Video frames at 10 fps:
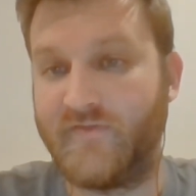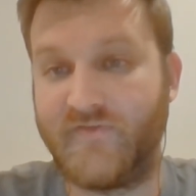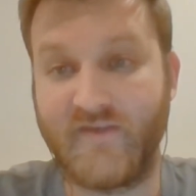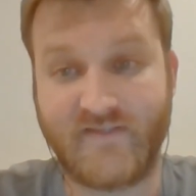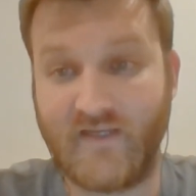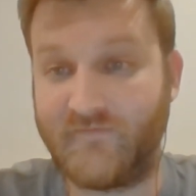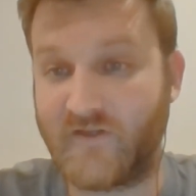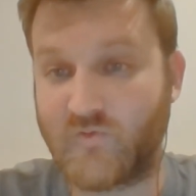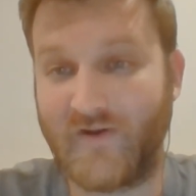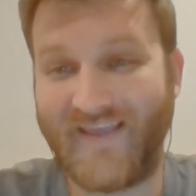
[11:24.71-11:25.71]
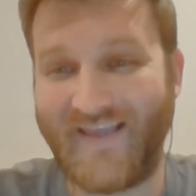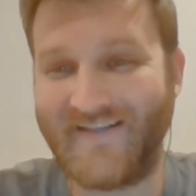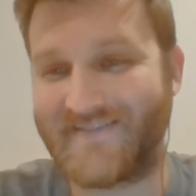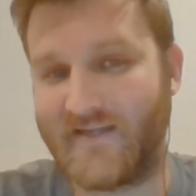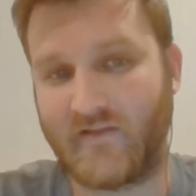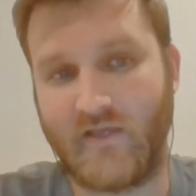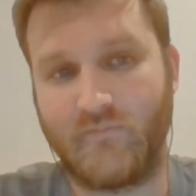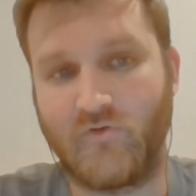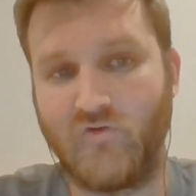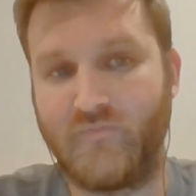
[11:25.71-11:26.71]
this defense would instantly
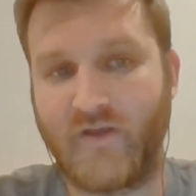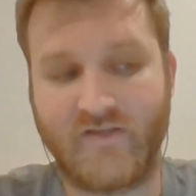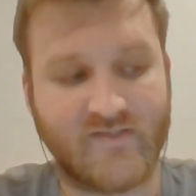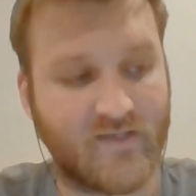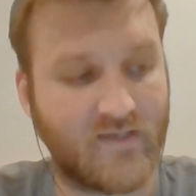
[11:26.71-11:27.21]
improve, because